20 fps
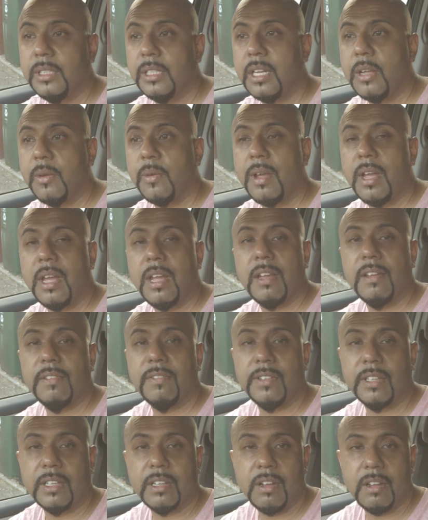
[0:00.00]
out of
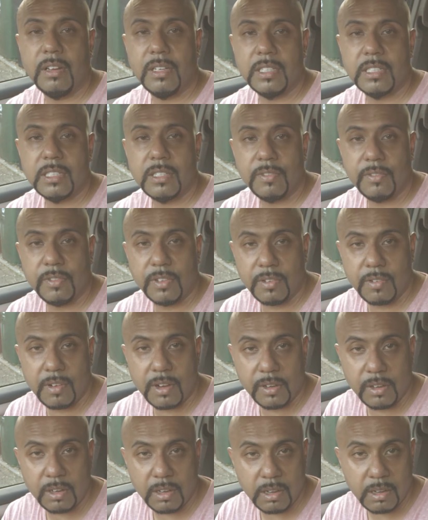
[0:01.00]
the kindness of their
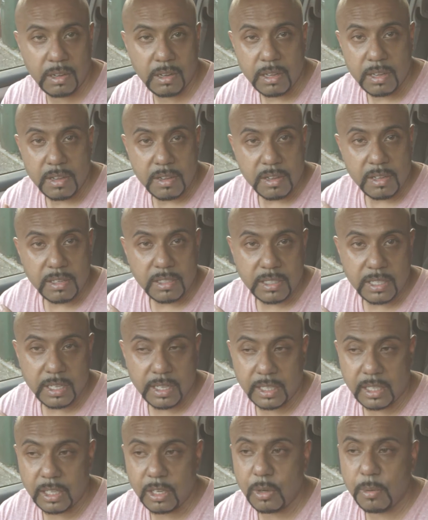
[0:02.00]
own heart,
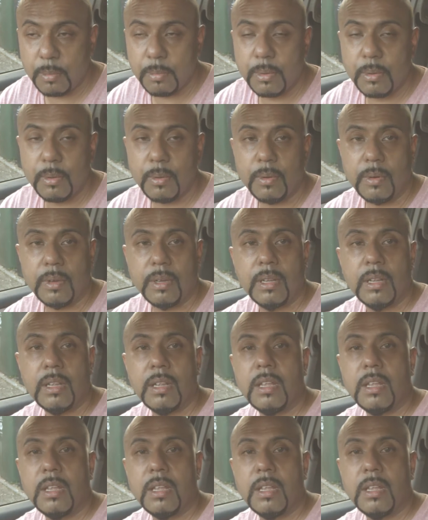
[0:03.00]
take it on board.